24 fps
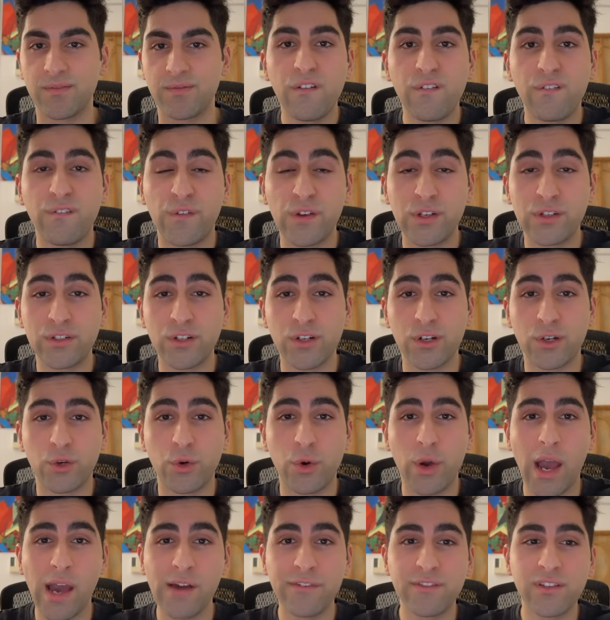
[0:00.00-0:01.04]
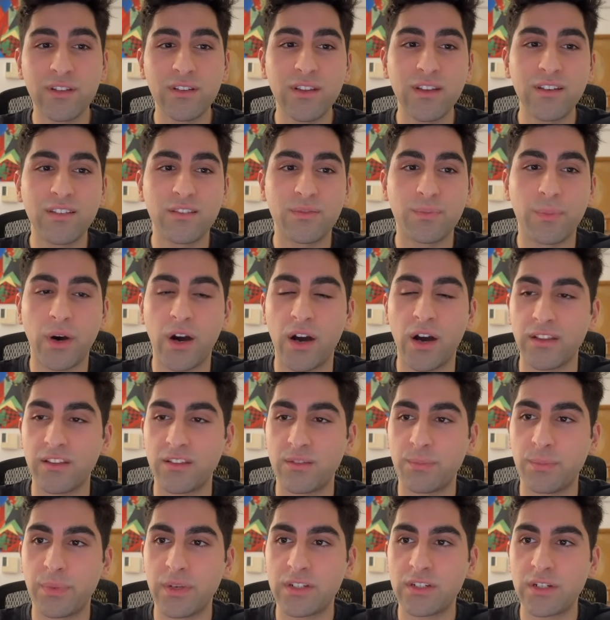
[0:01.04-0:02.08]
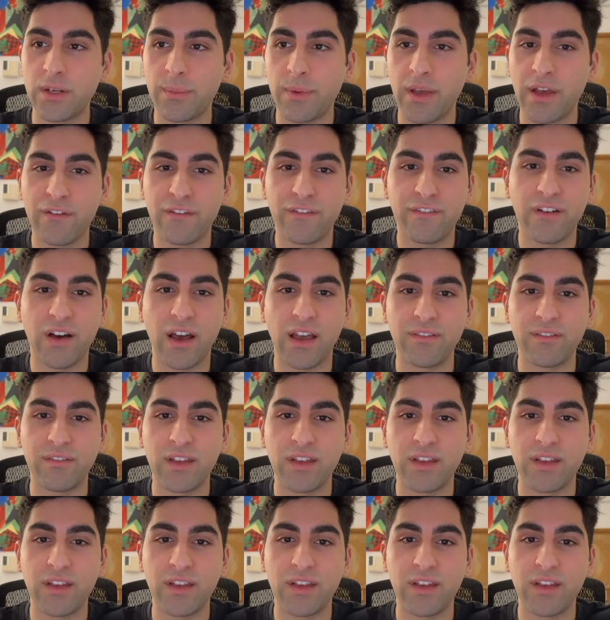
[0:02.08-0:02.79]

Fischer craftily spots bishop f5,